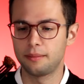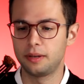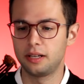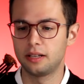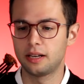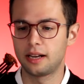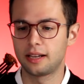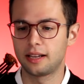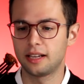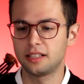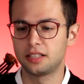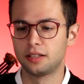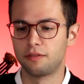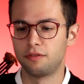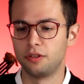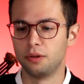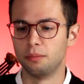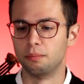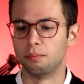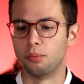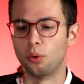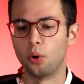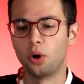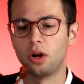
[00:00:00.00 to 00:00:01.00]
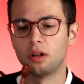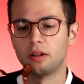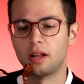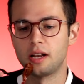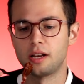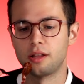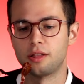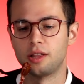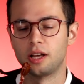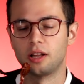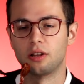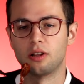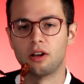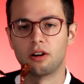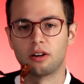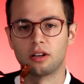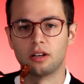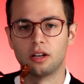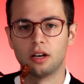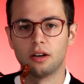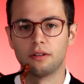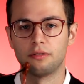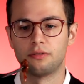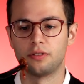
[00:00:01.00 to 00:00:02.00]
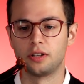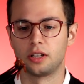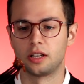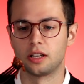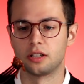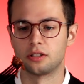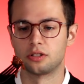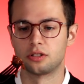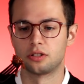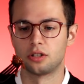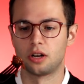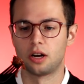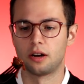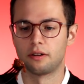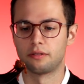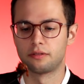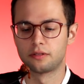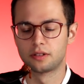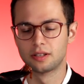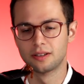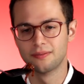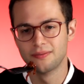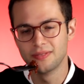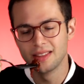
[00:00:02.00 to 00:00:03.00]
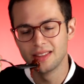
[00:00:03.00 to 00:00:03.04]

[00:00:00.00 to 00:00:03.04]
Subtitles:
I mean, I guess if you boil anything long enough, it gets soft.